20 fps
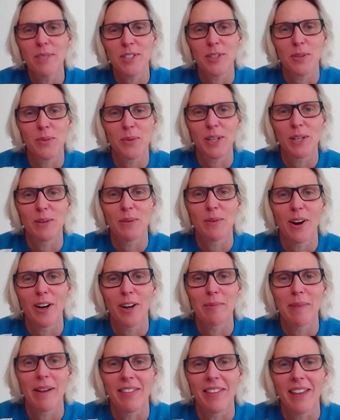to really worry
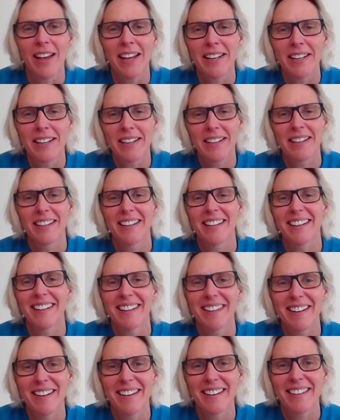about that.
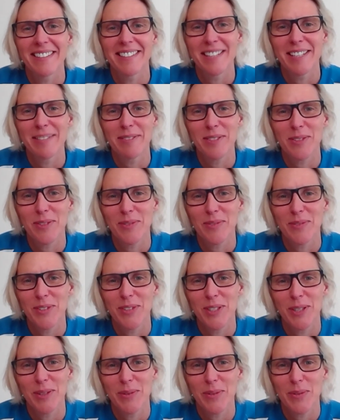She was
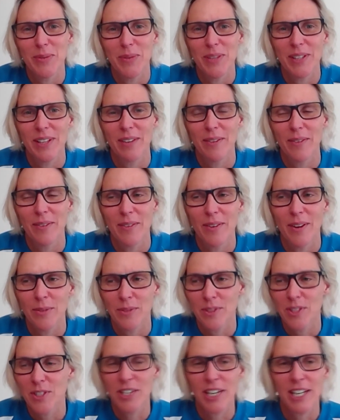really, I was
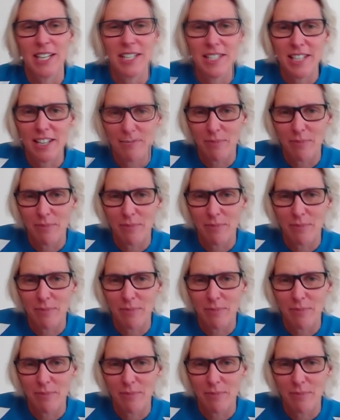just checking to see if my